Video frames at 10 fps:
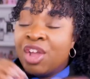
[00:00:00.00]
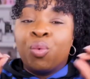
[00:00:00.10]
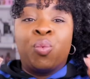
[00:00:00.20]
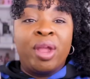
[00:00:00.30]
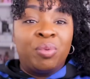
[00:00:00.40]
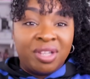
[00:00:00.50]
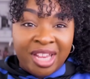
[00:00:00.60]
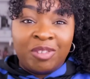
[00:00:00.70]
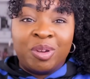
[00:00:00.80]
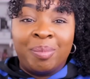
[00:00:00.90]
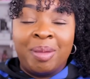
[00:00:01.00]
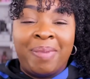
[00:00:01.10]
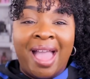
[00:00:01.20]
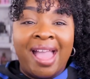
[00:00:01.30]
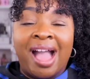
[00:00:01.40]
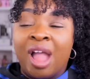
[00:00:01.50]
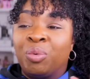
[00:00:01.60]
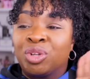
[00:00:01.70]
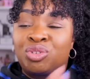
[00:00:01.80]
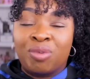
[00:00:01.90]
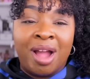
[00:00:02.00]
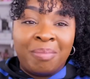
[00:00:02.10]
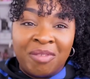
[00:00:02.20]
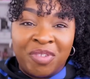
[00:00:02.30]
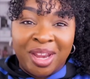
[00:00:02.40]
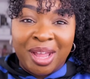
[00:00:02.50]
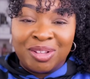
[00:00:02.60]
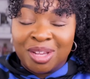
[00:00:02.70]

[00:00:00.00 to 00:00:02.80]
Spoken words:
We will definitely be back. I will drop my video